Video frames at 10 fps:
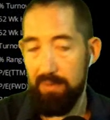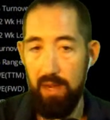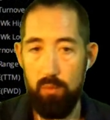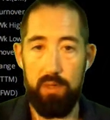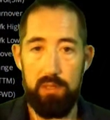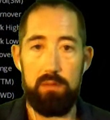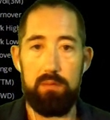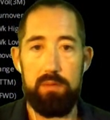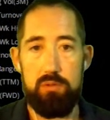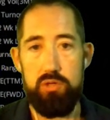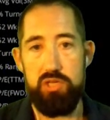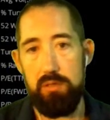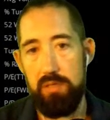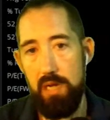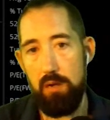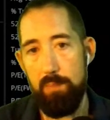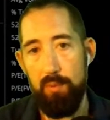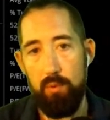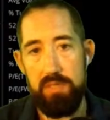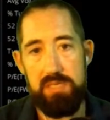But I will do shillionaire
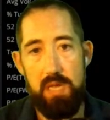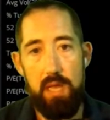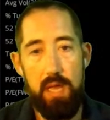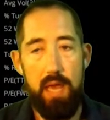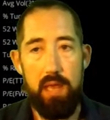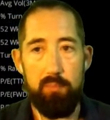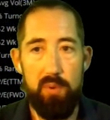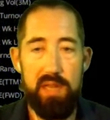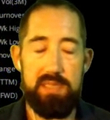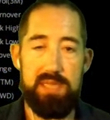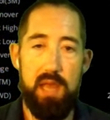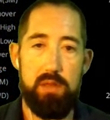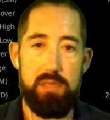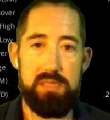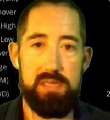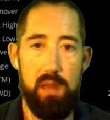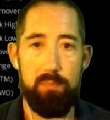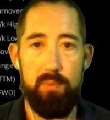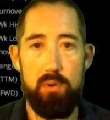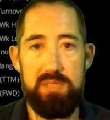reports and break it down. You can see I
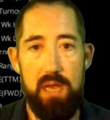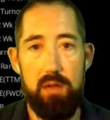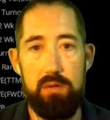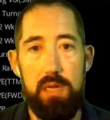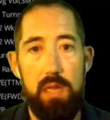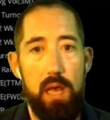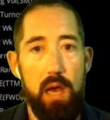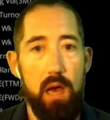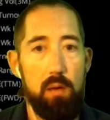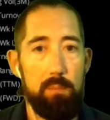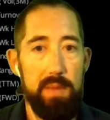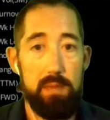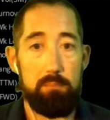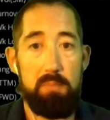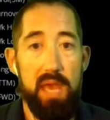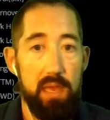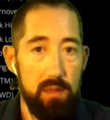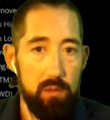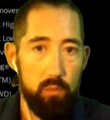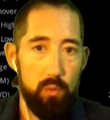broke down um, in
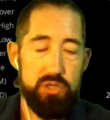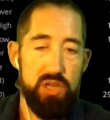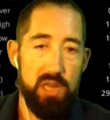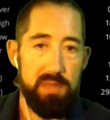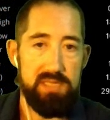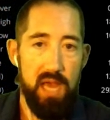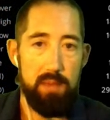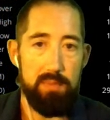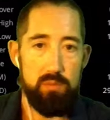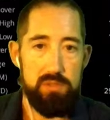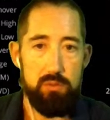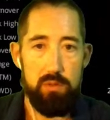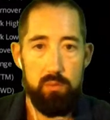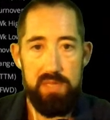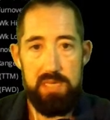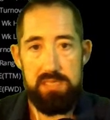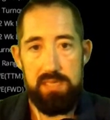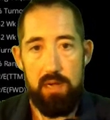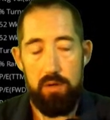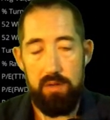May what Jamie Dimon was doing with his
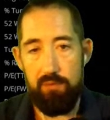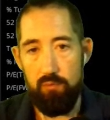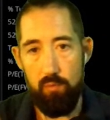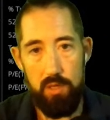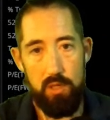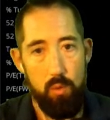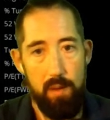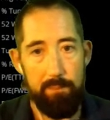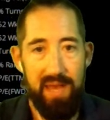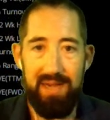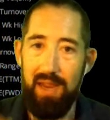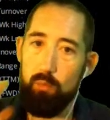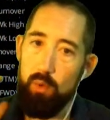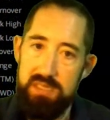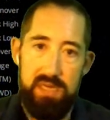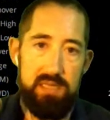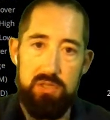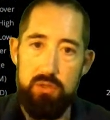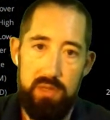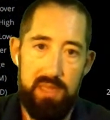narrative. If you want to go on back, I wasn't as
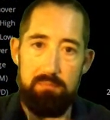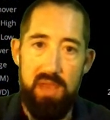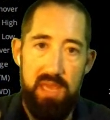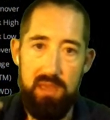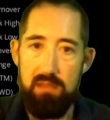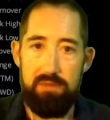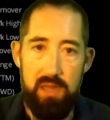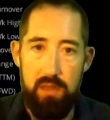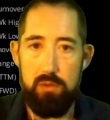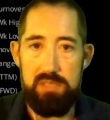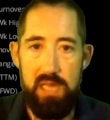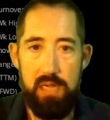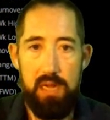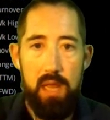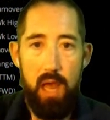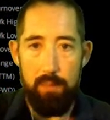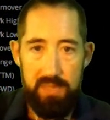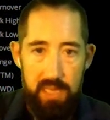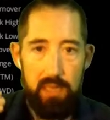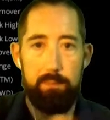good at making videos then. I'm
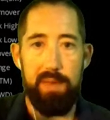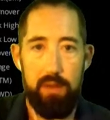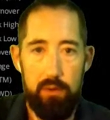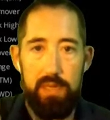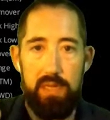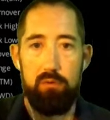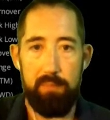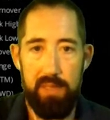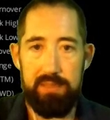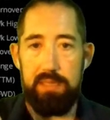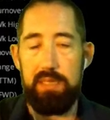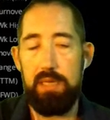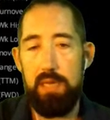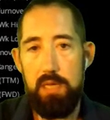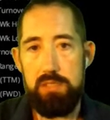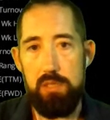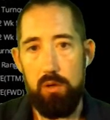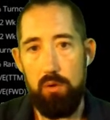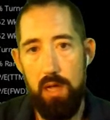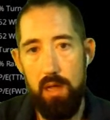getting better incrementally.
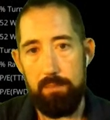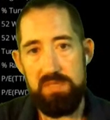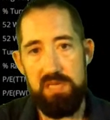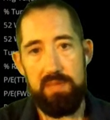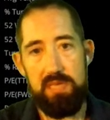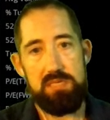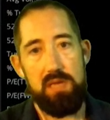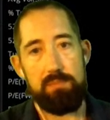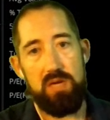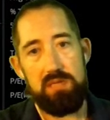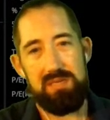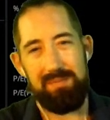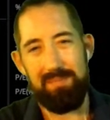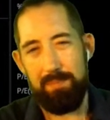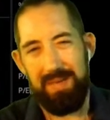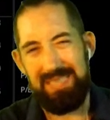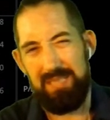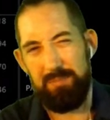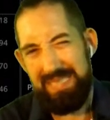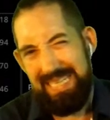So um, some of these subjects, it might be a
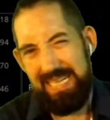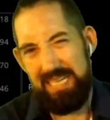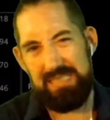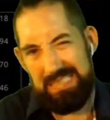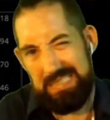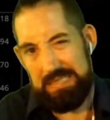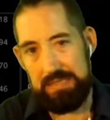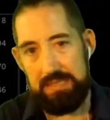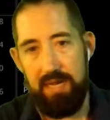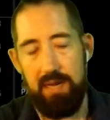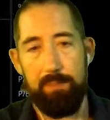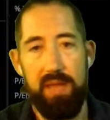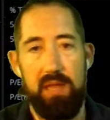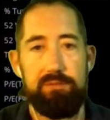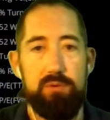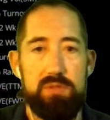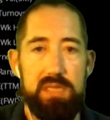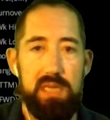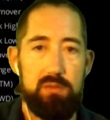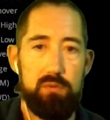little bit kind of kind of painful to
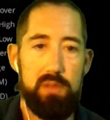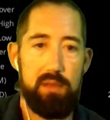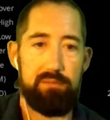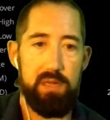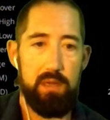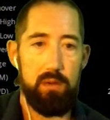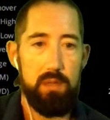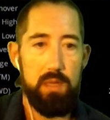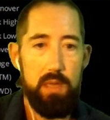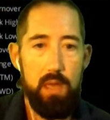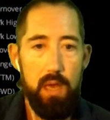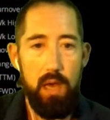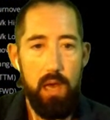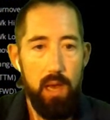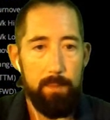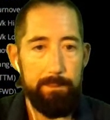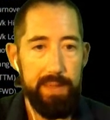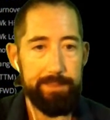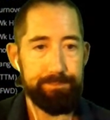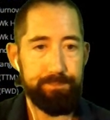get through that video, um,
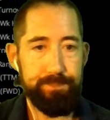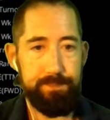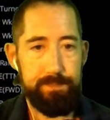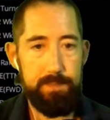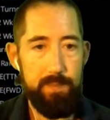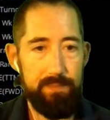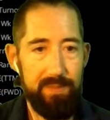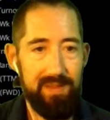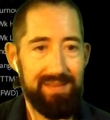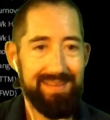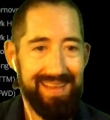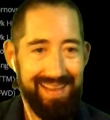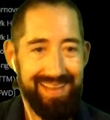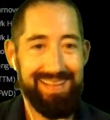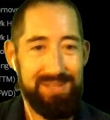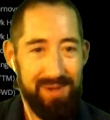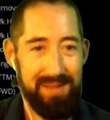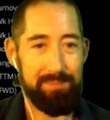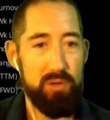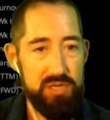but yeah, that's
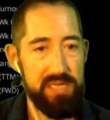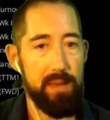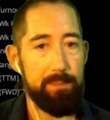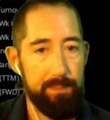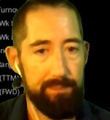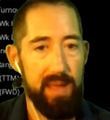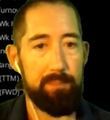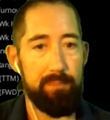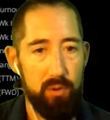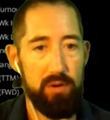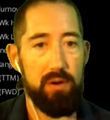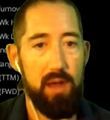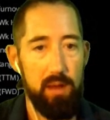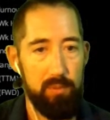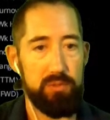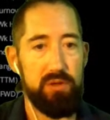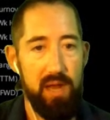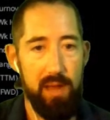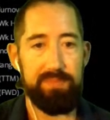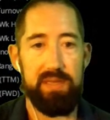right. Pushing that that boulder boulder
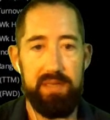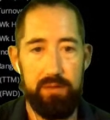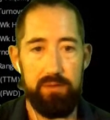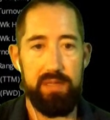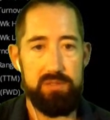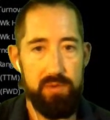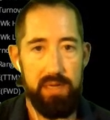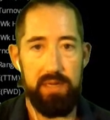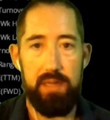up the hill. That's right.